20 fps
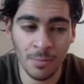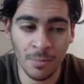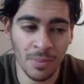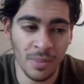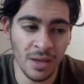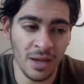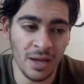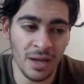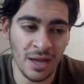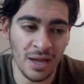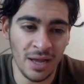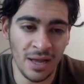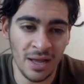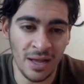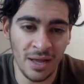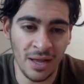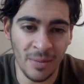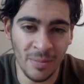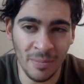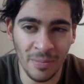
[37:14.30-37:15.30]

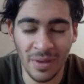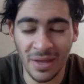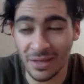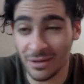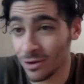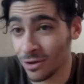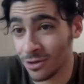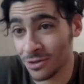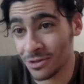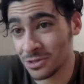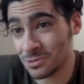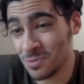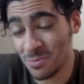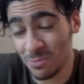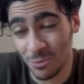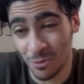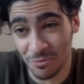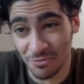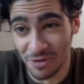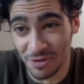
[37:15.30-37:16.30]
Um, and all those
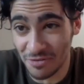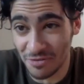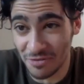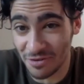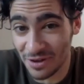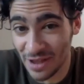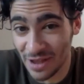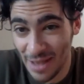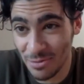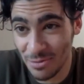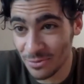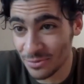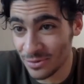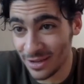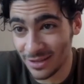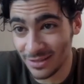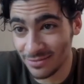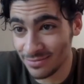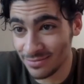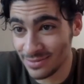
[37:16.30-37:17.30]
people were very, very happy when
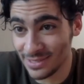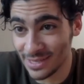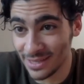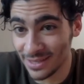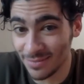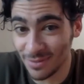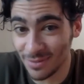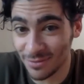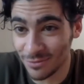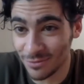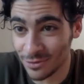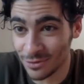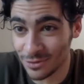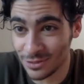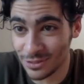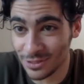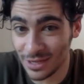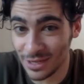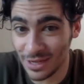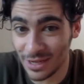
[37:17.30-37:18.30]
I sent them the
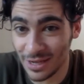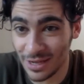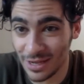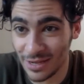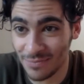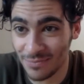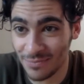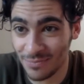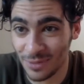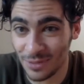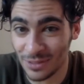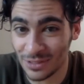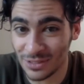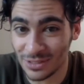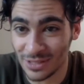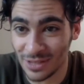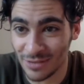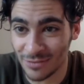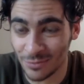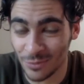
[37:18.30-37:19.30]
first uh, piece of
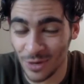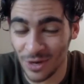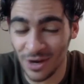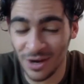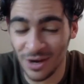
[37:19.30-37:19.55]
software.